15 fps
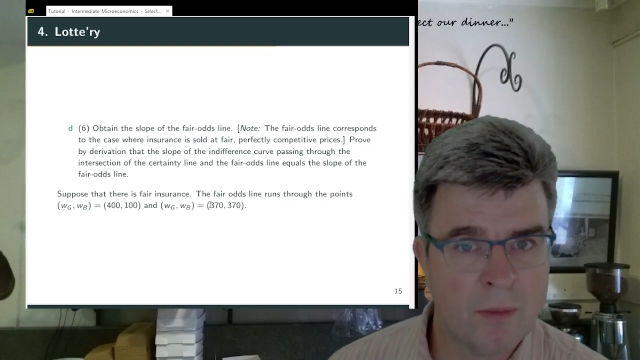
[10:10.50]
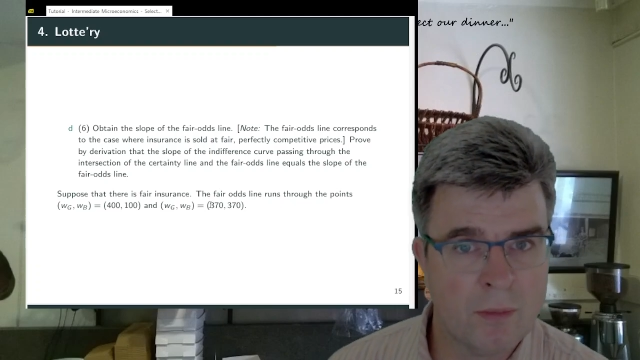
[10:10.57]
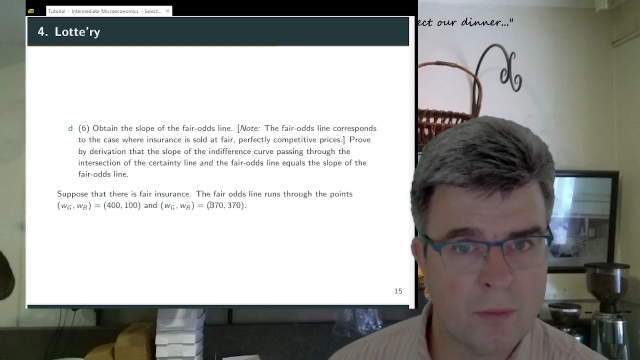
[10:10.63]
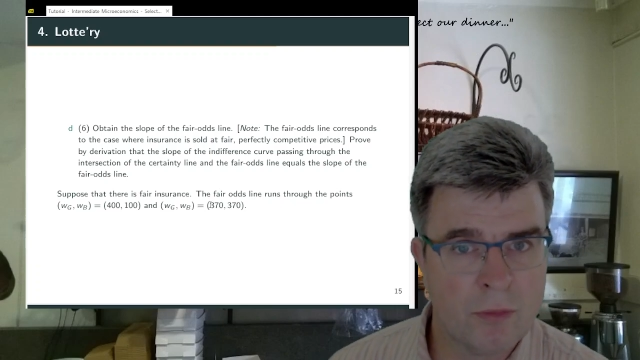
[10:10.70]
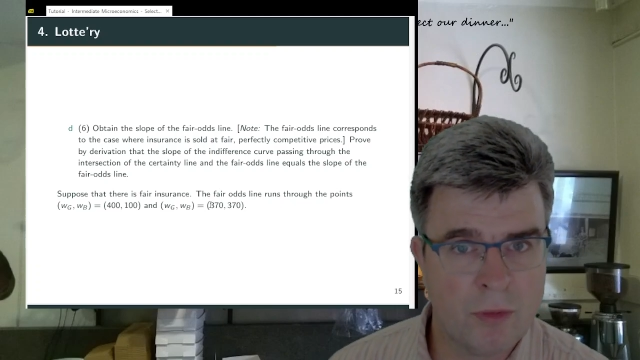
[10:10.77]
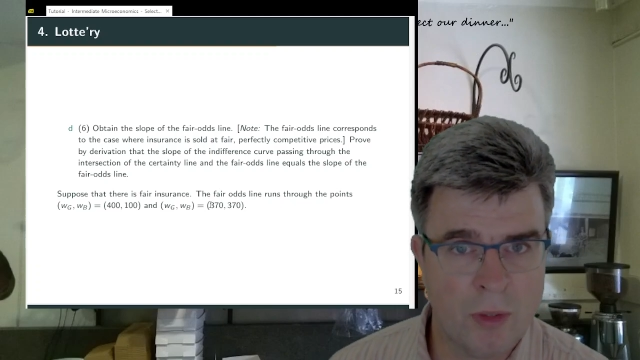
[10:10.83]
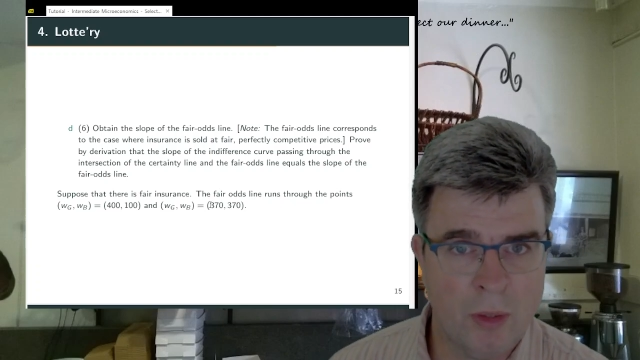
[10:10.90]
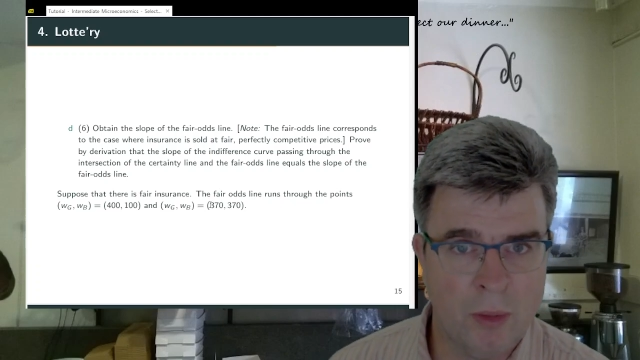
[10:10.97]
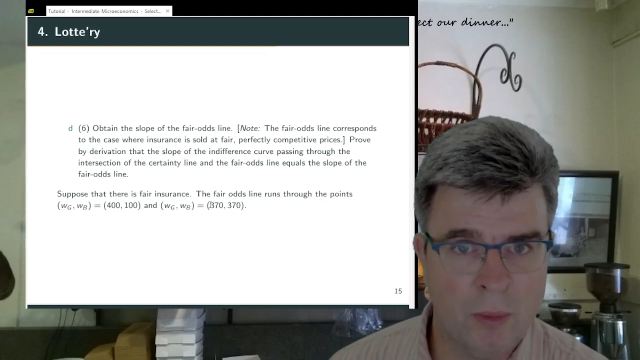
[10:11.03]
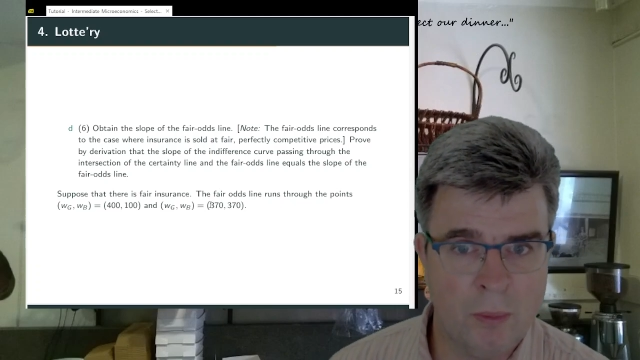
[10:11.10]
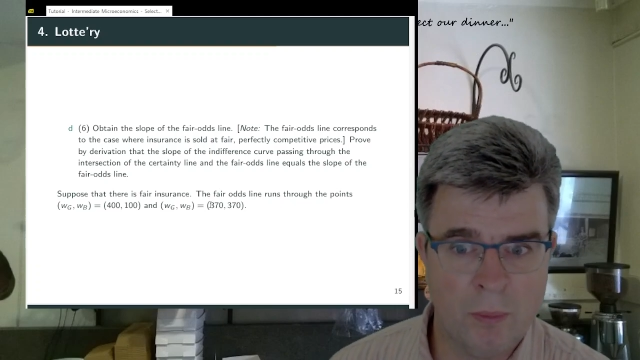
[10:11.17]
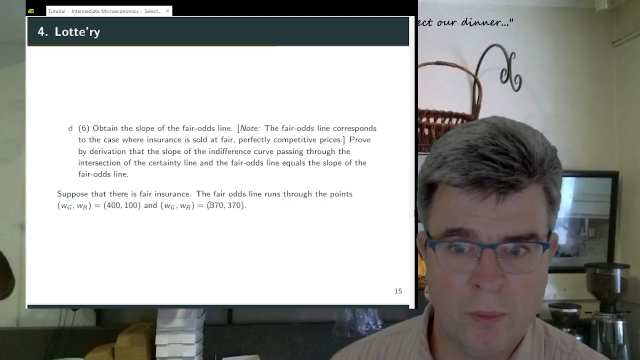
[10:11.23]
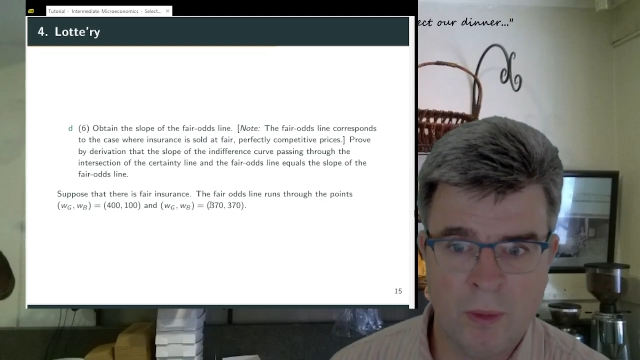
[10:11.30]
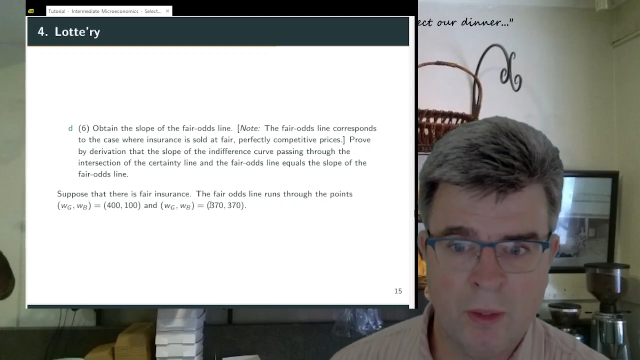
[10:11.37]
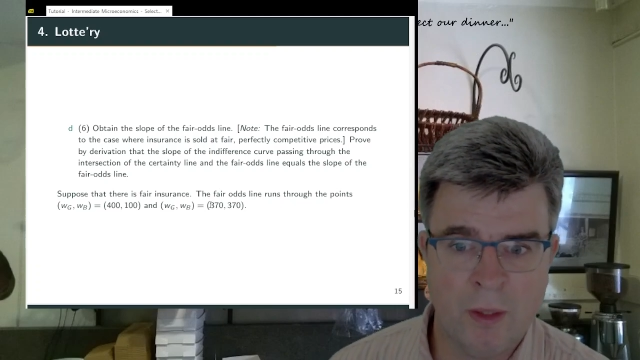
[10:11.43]

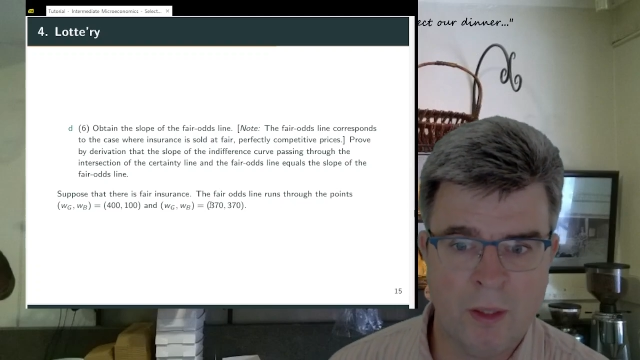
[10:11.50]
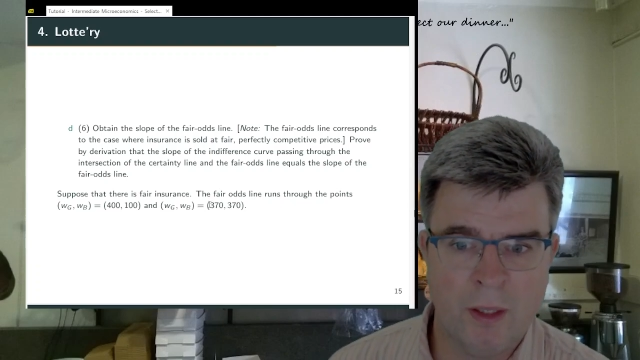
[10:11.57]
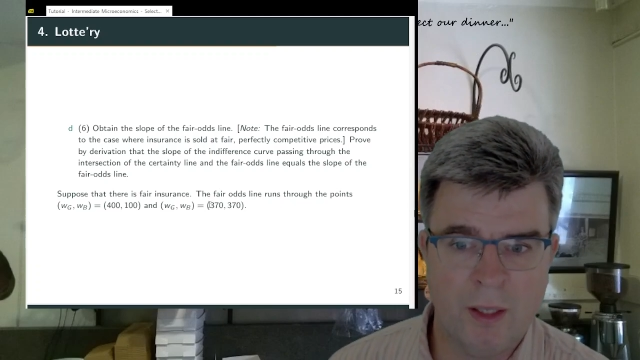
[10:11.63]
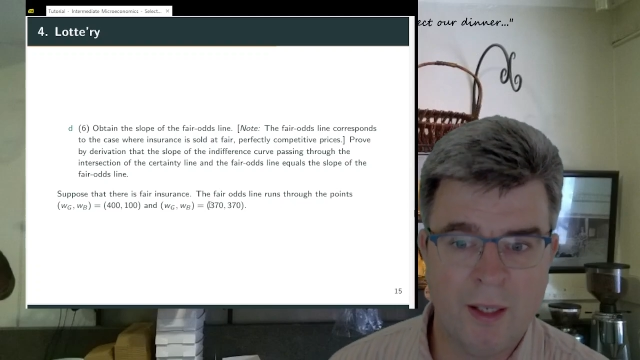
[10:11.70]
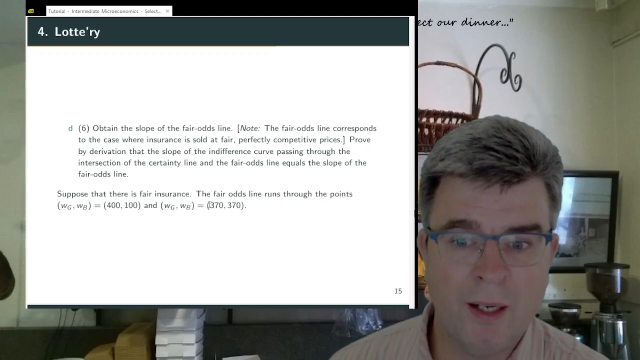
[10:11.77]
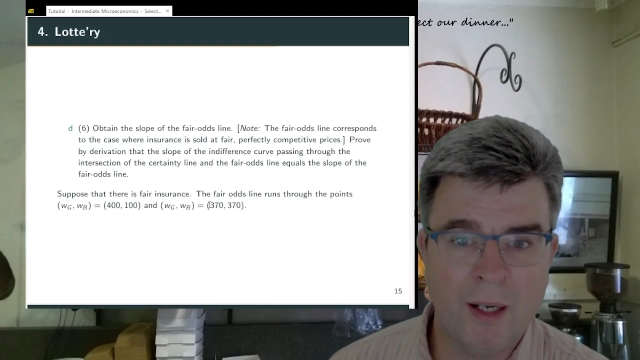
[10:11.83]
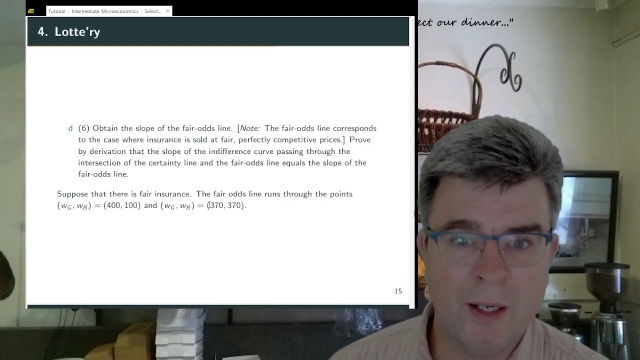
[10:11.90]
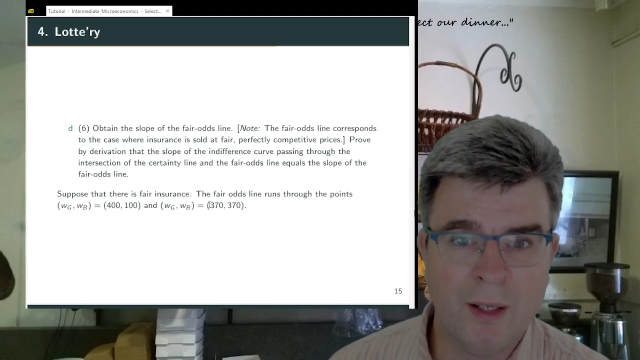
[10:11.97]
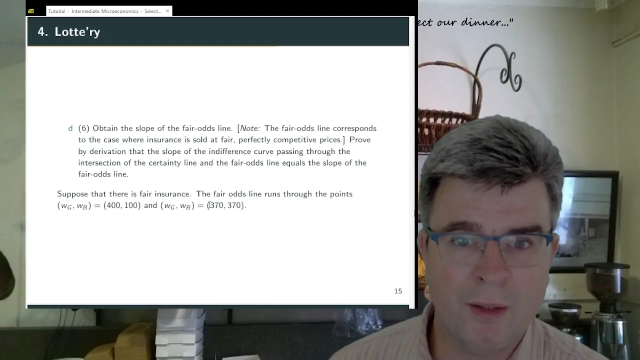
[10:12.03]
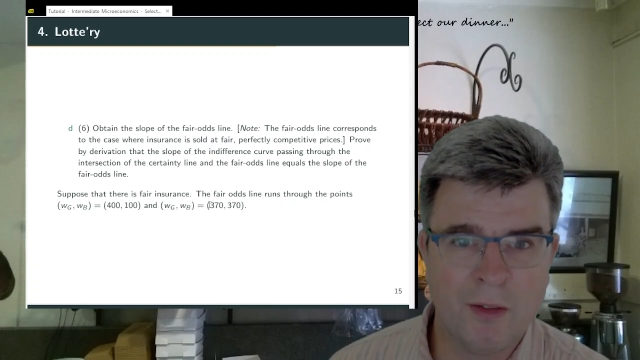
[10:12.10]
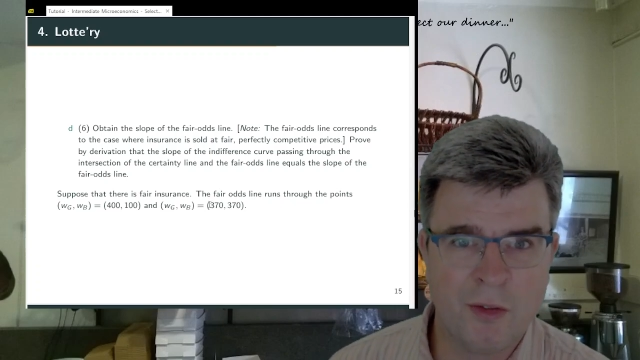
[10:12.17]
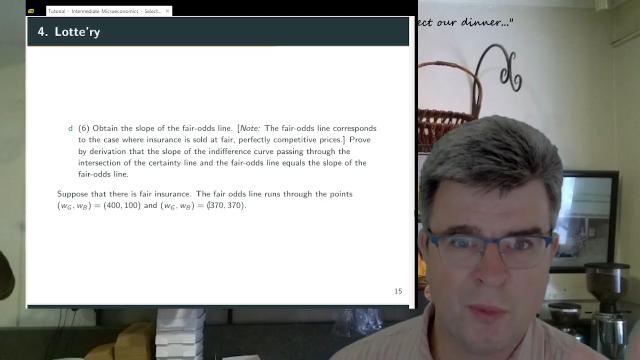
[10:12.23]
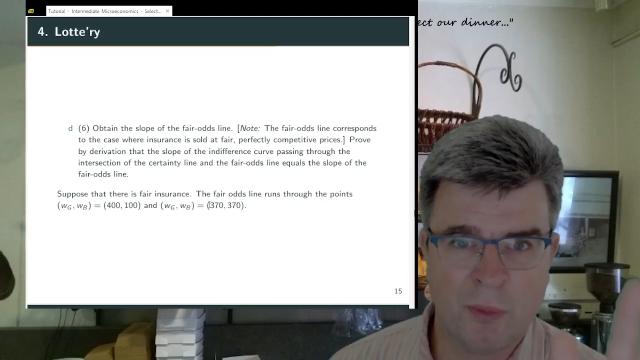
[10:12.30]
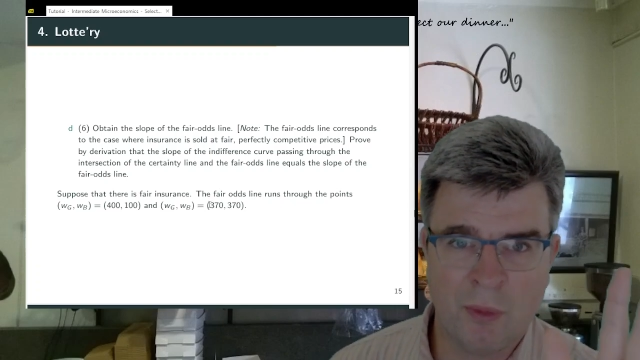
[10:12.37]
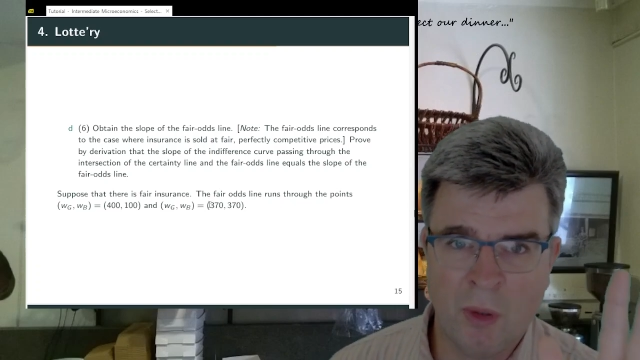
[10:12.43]
So
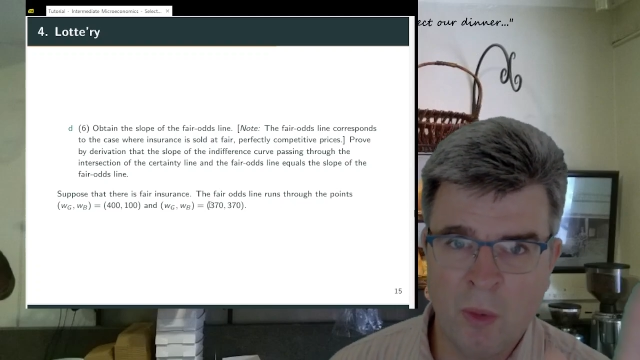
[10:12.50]
you're